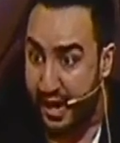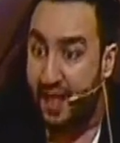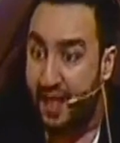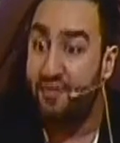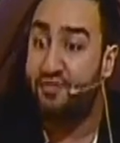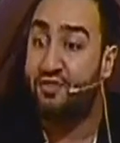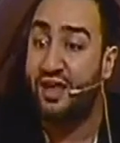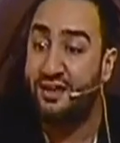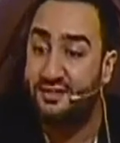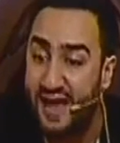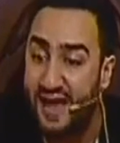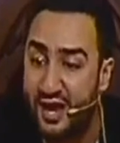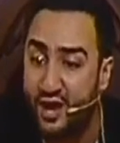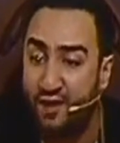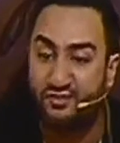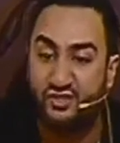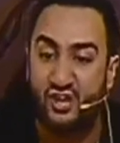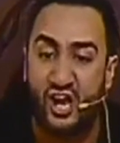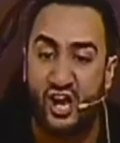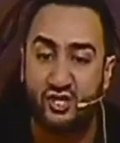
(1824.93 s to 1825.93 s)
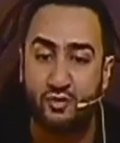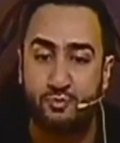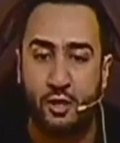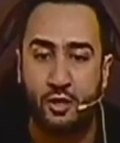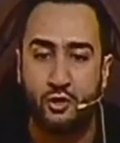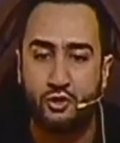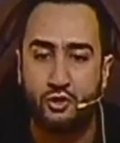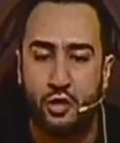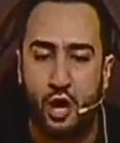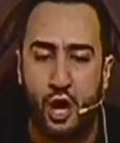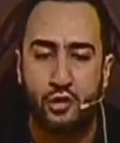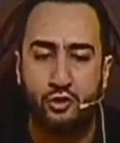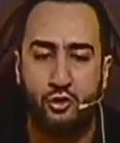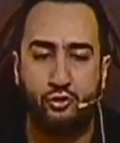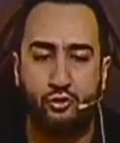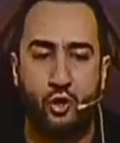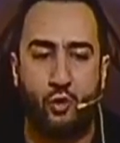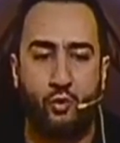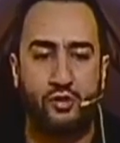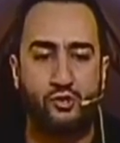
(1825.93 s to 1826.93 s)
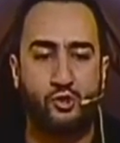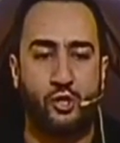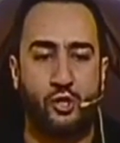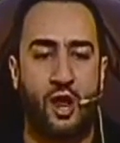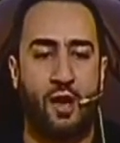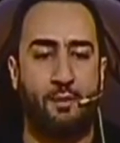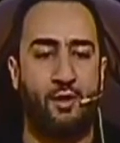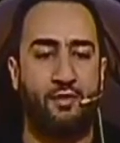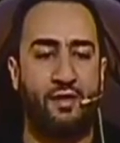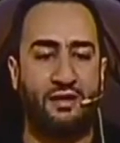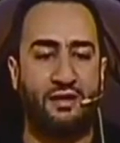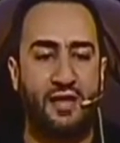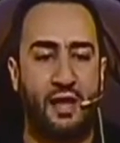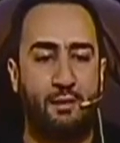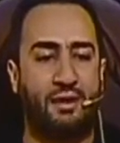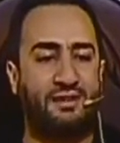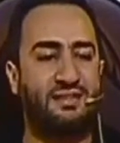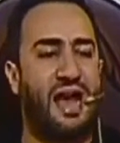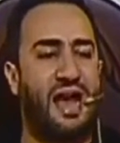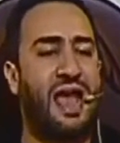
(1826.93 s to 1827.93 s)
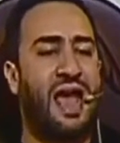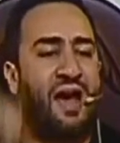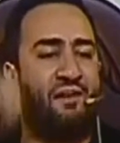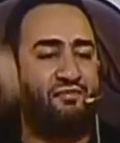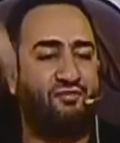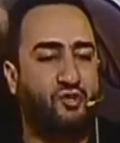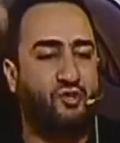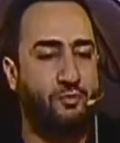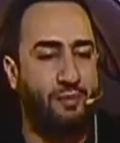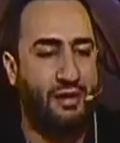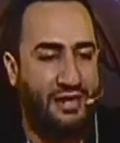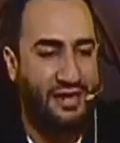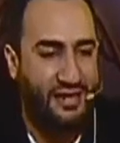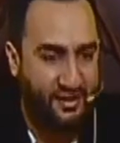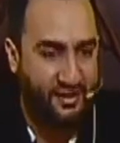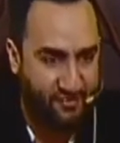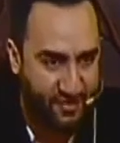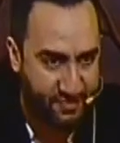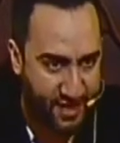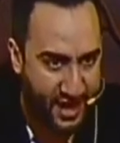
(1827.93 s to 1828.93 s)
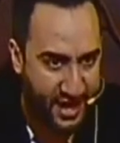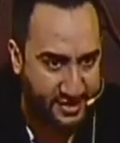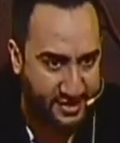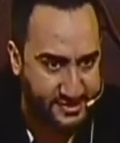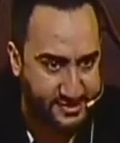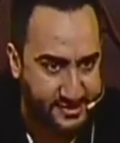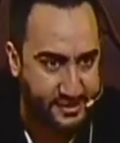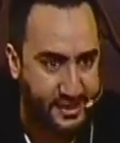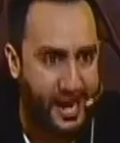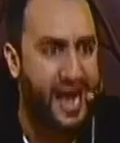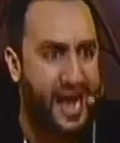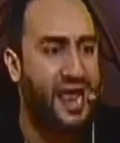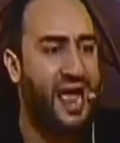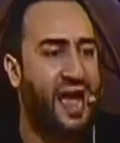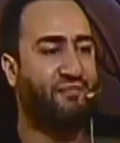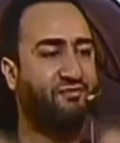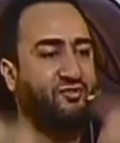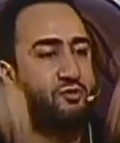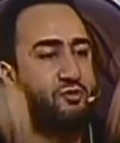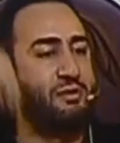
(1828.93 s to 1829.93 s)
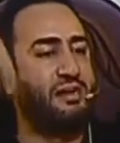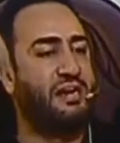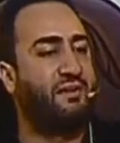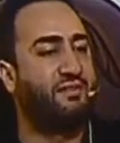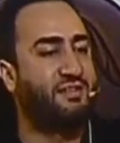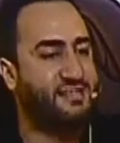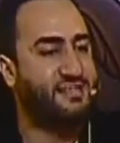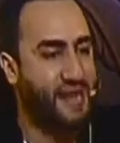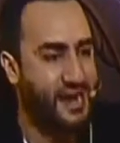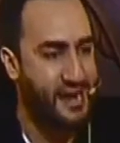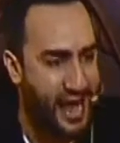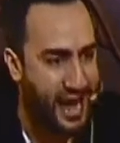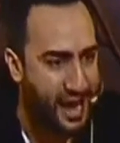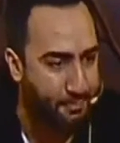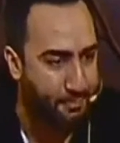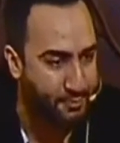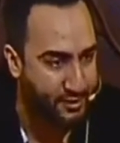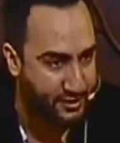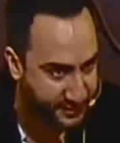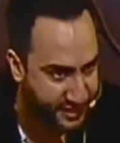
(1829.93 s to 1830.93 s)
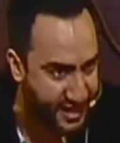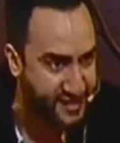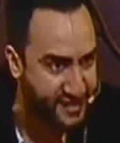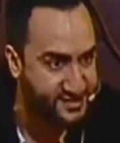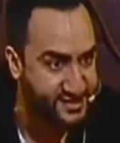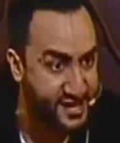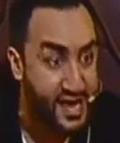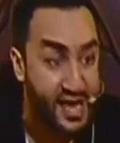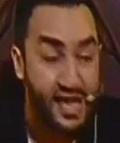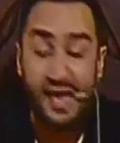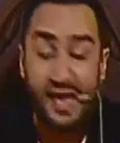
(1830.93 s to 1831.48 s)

The day of judgment. I don't know what's going to happen on that day. But I have to believe in the unseen. I have to believe it's going to happen. Yes.